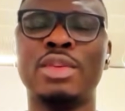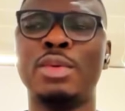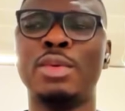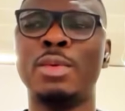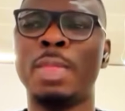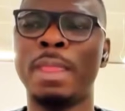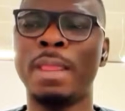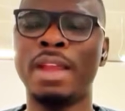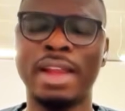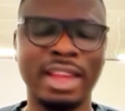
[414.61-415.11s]

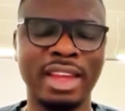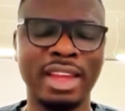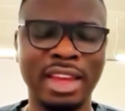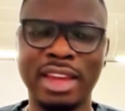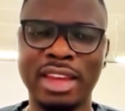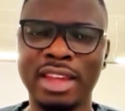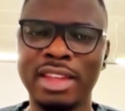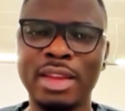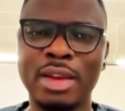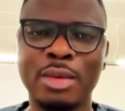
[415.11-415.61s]
So
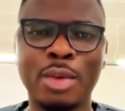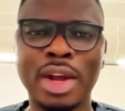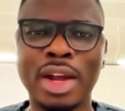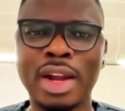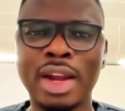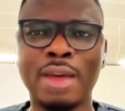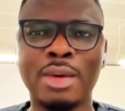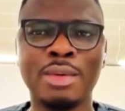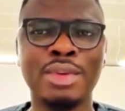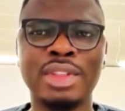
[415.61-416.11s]
again,
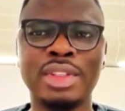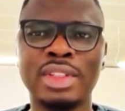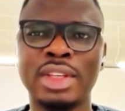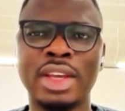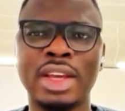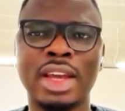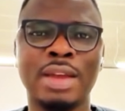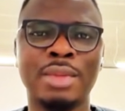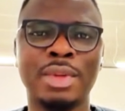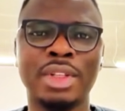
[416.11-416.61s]
while I won't
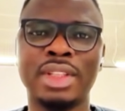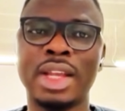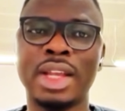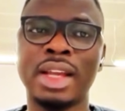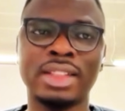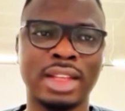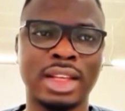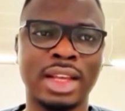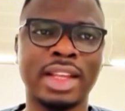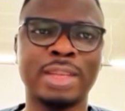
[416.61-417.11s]
say I'm a
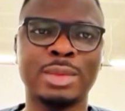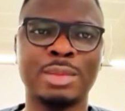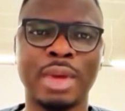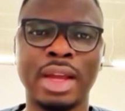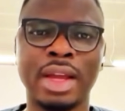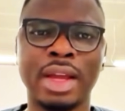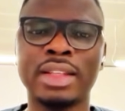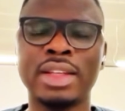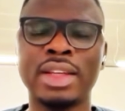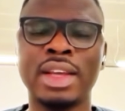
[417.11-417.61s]
tax
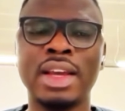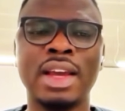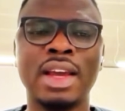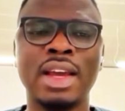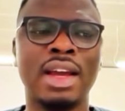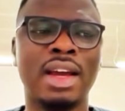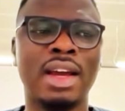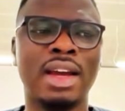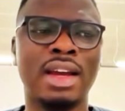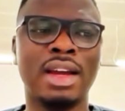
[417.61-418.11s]
expert,
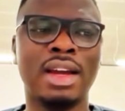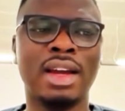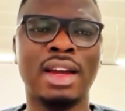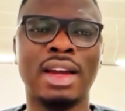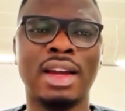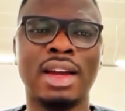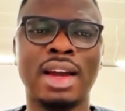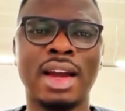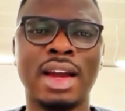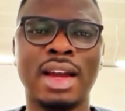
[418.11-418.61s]

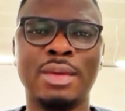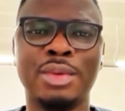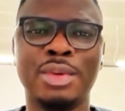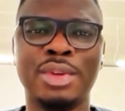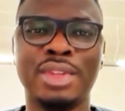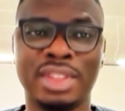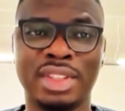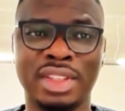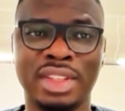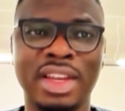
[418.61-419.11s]
I
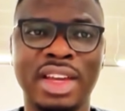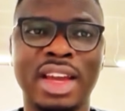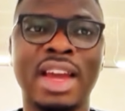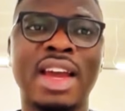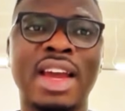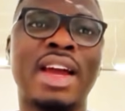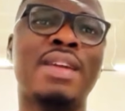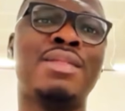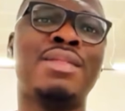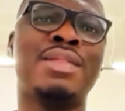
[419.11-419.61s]
will say
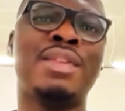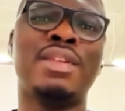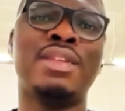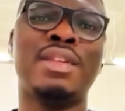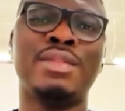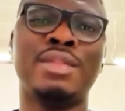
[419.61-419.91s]
I have